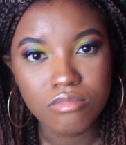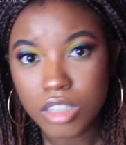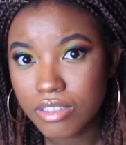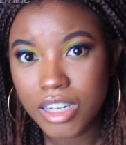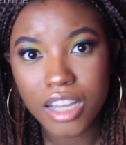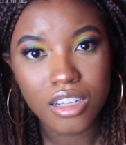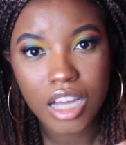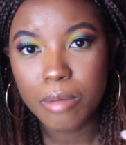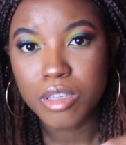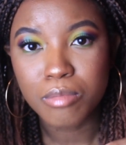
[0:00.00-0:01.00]
Leave it down in the
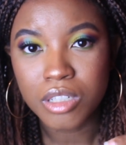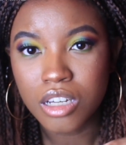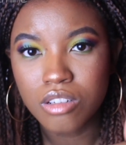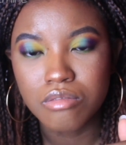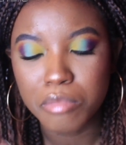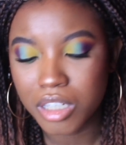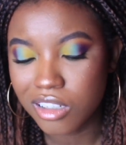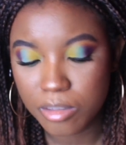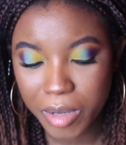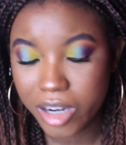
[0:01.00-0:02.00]
comments below,
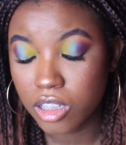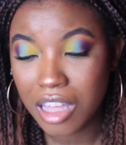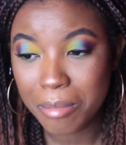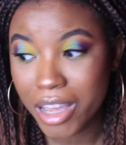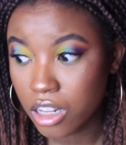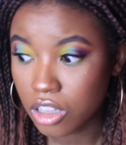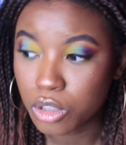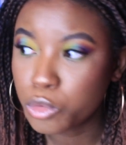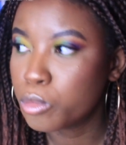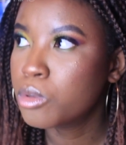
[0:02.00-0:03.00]
because apparently I'm out of the
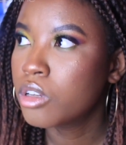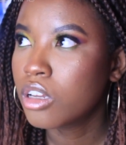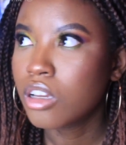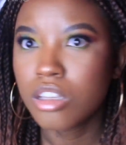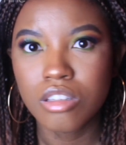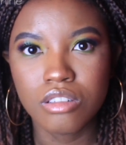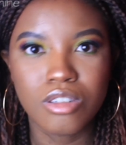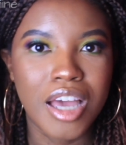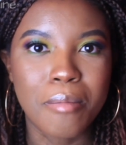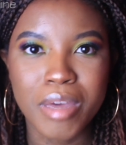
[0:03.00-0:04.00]
loop. You
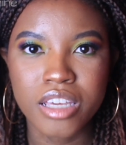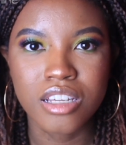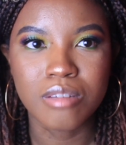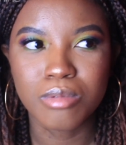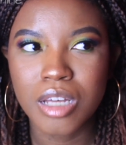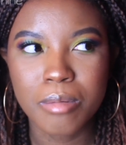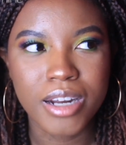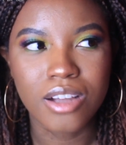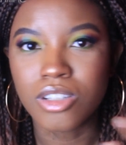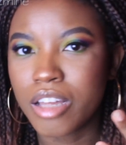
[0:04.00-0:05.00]
got makeup coming
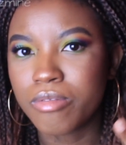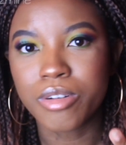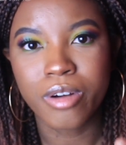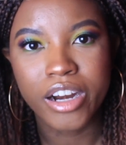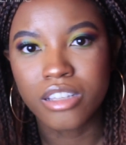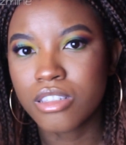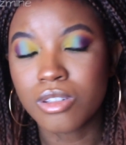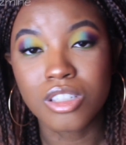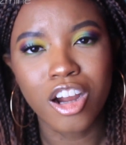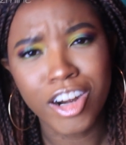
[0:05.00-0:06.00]
out left and right,
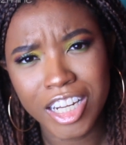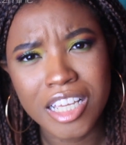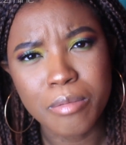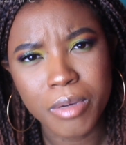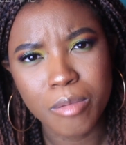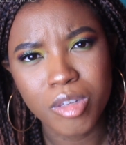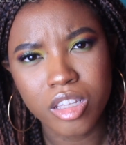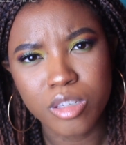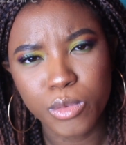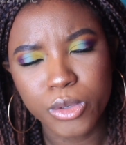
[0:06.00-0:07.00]
so it's hard to keep up at
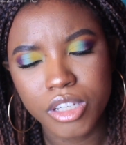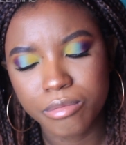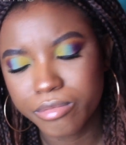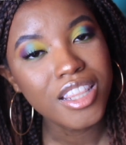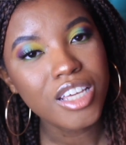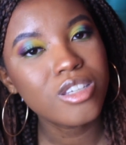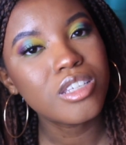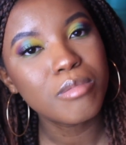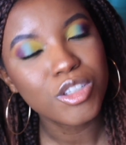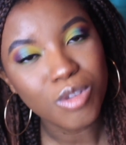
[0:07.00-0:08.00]
this point. Thank you
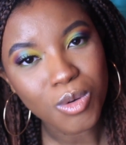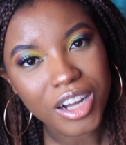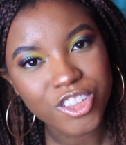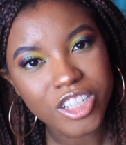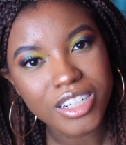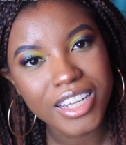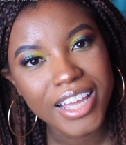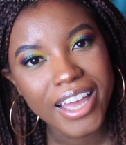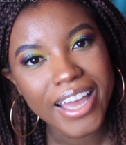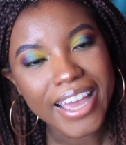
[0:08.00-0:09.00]
so much for watching,
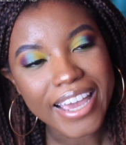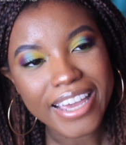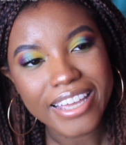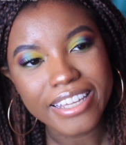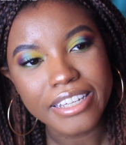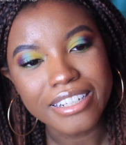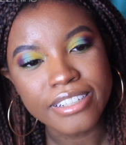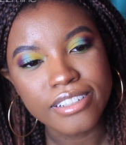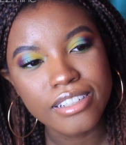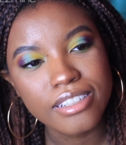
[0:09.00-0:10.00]

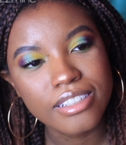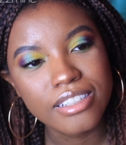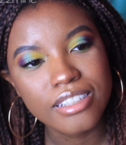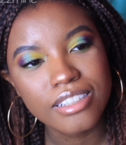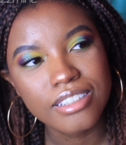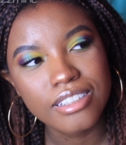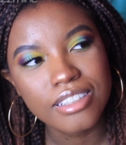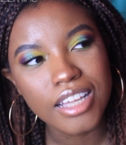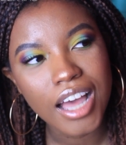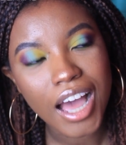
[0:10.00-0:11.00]
and
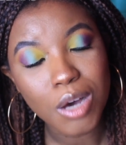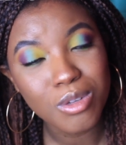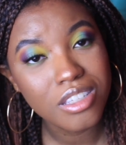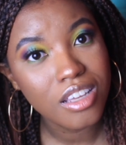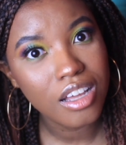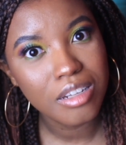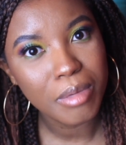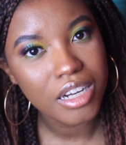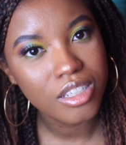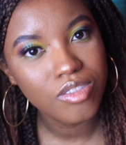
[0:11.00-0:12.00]
I will see y'all in
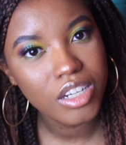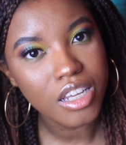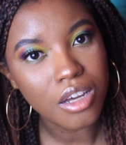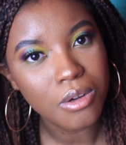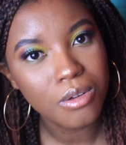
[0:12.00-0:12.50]
my next video.